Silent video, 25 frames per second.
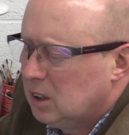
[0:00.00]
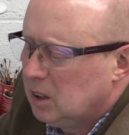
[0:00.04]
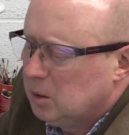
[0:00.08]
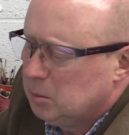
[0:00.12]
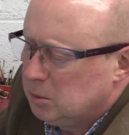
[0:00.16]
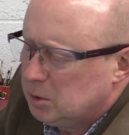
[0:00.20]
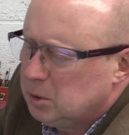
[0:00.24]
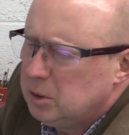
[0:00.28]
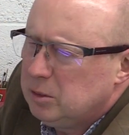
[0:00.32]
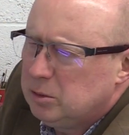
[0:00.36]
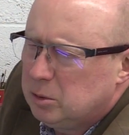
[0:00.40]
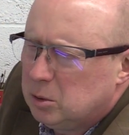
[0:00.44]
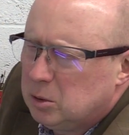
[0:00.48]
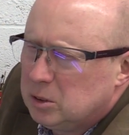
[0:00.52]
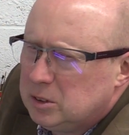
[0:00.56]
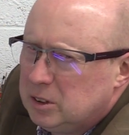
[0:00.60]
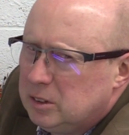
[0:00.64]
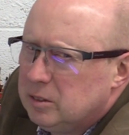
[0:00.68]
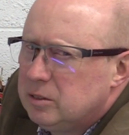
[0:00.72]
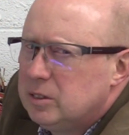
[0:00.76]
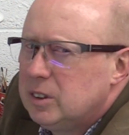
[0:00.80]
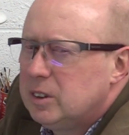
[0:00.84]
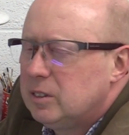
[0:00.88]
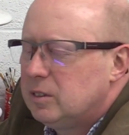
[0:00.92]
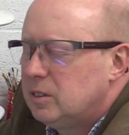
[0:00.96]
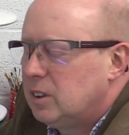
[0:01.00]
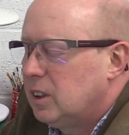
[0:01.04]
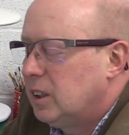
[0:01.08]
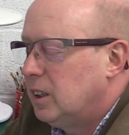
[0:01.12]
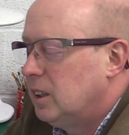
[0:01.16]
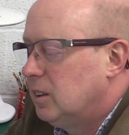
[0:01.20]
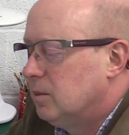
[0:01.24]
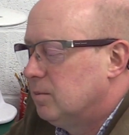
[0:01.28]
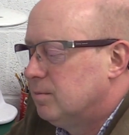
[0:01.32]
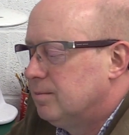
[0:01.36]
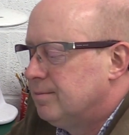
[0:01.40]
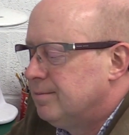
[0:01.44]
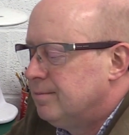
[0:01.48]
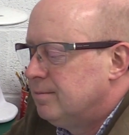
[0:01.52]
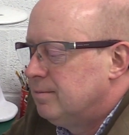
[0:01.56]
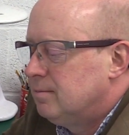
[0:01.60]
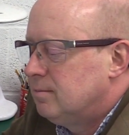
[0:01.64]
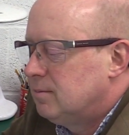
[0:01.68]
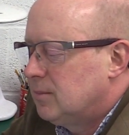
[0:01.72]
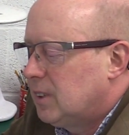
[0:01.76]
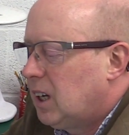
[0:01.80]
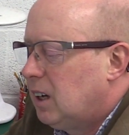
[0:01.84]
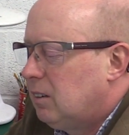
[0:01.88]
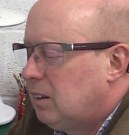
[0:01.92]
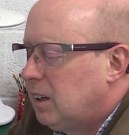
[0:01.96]
between 40 and 50.
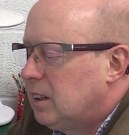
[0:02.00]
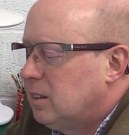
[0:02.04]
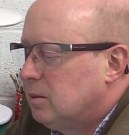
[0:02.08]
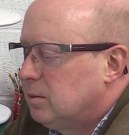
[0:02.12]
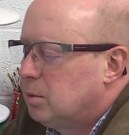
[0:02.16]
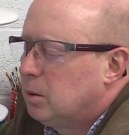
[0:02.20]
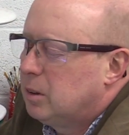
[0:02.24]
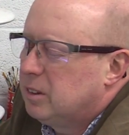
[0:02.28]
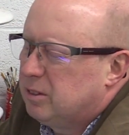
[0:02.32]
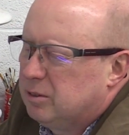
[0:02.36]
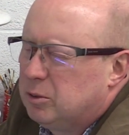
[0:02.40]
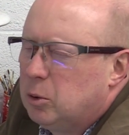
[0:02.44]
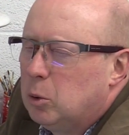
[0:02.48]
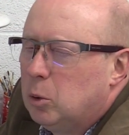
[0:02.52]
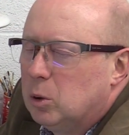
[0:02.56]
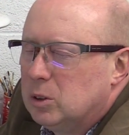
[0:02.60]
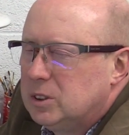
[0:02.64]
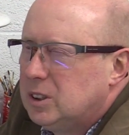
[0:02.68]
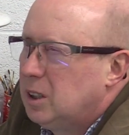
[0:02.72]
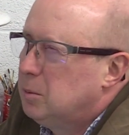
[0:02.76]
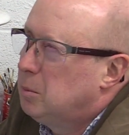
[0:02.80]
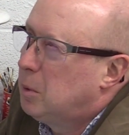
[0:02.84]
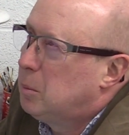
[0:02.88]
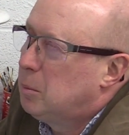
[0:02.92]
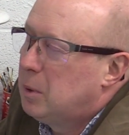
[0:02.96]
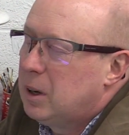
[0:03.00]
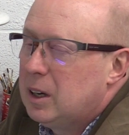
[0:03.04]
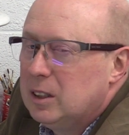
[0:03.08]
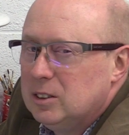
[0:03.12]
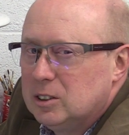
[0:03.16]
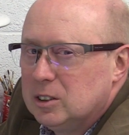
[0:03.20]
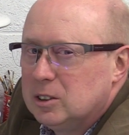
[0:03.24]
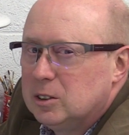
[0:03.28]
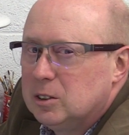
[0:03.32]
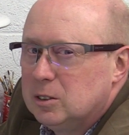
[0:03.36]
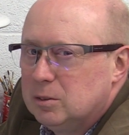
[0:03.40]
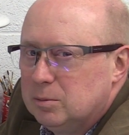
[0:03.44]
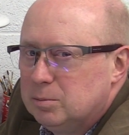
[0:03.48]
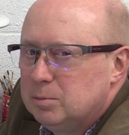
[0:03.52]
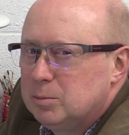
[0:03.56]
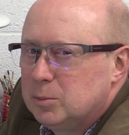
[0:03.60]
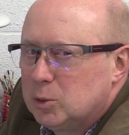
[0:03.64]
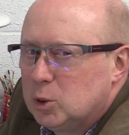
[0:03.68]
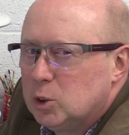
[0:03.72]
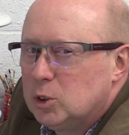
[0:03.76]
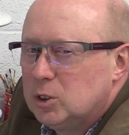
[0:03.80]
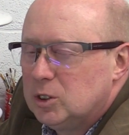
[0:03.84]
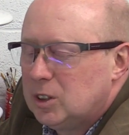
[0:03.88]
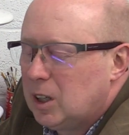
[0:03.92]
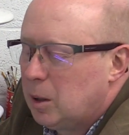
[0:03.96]
I reckon probably 40 in my mind is a
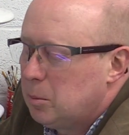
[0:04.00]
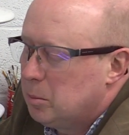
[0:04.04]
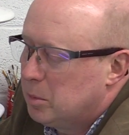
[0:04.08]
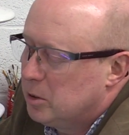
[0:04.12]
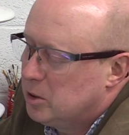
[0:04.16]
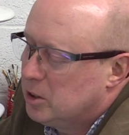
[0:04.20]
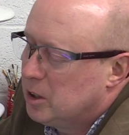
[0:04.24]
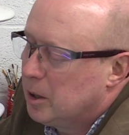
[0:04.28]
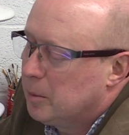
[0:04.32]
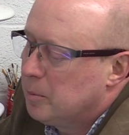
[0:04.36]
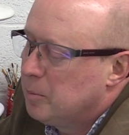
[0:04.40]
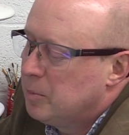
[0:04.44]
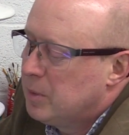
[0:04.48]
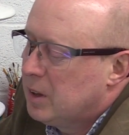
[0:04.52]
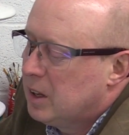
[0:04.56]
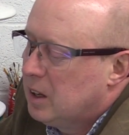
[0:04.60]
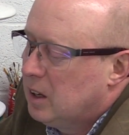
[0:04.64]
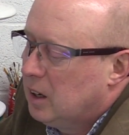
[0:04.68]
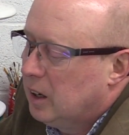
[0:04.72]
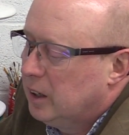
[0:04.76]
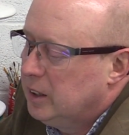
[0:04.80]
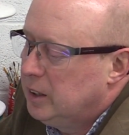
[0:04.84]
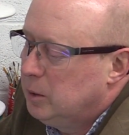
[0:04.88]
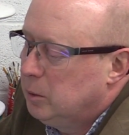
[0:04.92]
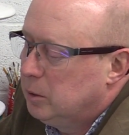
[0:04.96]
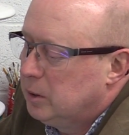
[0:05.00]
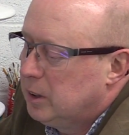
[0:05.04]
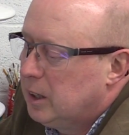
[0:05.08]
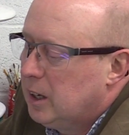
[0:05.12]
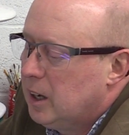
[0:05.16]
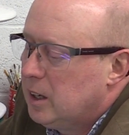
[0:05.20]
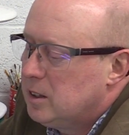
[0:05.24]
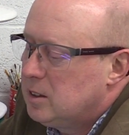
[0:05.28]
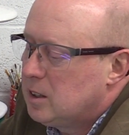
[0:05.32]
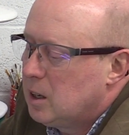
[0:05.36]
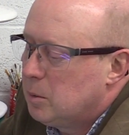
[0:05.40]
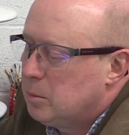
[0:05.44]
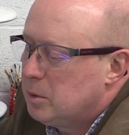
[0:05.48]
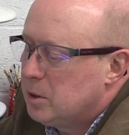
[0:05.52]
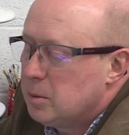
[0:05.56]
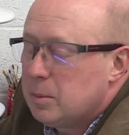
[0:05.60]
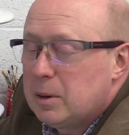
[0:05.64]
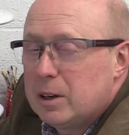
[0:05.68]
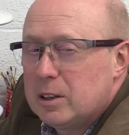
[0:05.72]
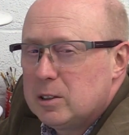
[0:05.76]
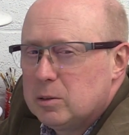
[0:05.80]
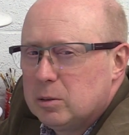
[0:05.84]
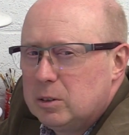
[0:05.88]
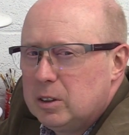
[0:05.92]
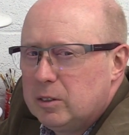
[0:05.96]
good temperature. And you want the air temperature
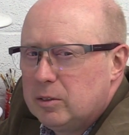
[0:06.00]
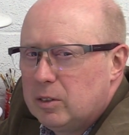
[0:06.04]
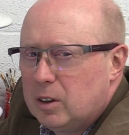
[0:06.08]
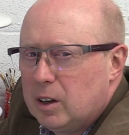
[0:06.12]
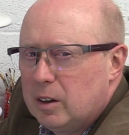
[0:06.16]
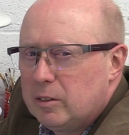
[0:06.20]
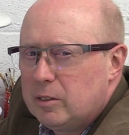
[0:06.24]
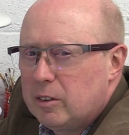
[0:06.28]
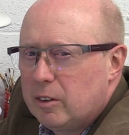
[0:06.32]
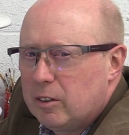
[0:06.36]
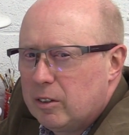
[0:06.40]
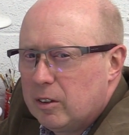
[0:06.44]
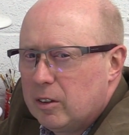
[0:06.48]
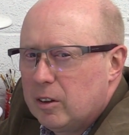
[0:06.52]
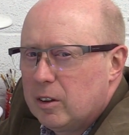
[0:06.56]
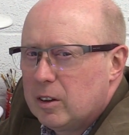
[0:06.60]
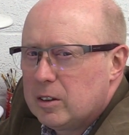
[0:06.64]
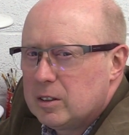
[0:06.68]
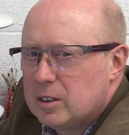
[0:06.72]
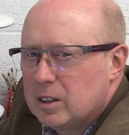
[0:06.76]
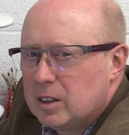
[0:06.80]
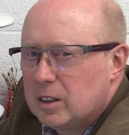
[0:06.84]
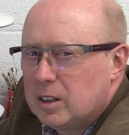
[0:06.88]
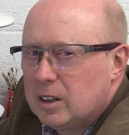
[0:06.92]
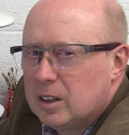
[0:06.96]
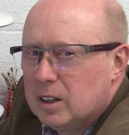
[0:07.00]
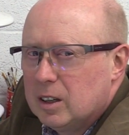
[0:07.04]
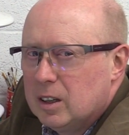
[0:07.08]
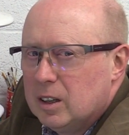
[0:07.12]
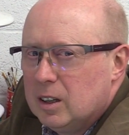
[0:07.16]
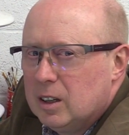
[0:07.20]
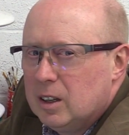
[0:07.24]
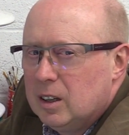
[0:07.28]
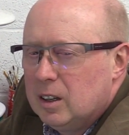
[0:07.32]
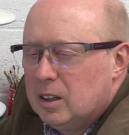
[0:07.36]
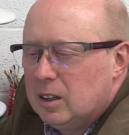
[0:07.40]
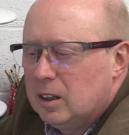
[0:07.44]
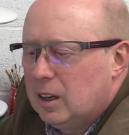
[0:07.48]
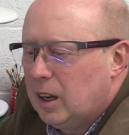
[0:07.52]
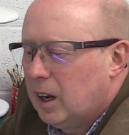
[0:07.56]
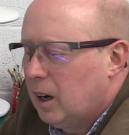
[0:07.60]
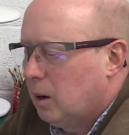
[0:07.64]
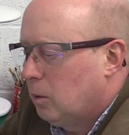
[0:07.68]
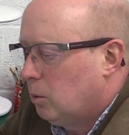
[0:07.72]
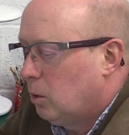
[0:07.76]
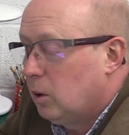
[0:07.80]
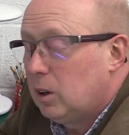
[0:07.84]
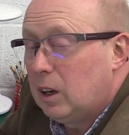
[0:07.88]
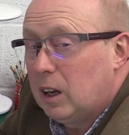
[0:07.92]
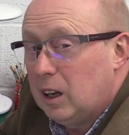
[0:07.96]
about 25 to 30.
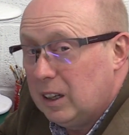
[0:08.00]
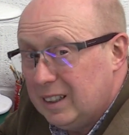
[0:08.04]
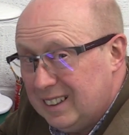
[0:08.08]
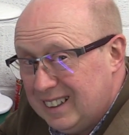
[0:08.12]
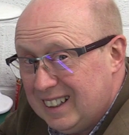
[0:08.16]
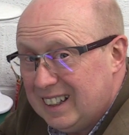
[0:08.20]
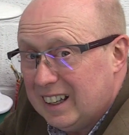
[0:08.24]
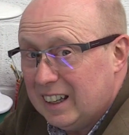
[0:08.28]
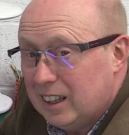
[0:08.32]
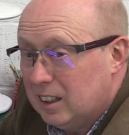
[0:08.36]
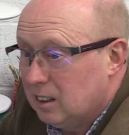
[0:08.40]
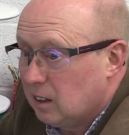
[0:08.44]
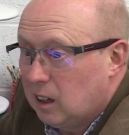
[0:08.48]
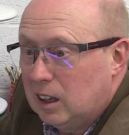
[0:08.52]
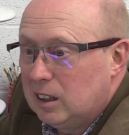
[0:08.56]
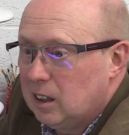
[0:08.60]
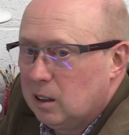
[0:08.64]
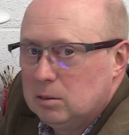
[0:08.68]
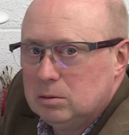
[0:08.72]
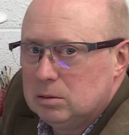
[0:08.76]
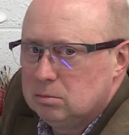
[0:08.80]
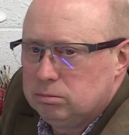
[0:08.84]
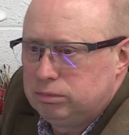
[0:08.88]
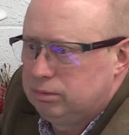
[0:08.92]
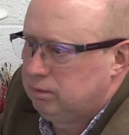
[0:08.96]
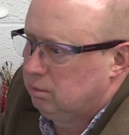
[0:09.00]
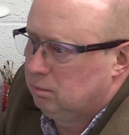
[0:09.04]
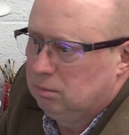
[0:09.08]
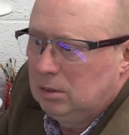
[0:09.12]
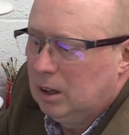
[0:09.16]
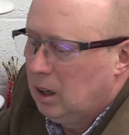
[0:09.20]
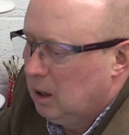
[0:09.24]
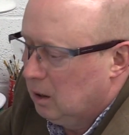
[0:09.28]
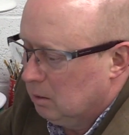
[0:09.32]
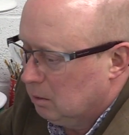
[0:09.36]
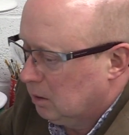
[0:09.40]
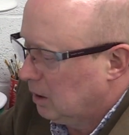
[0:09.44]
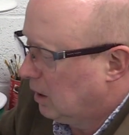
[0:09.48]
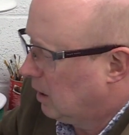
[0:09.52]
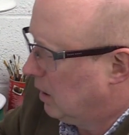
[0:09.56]
Now what I did, when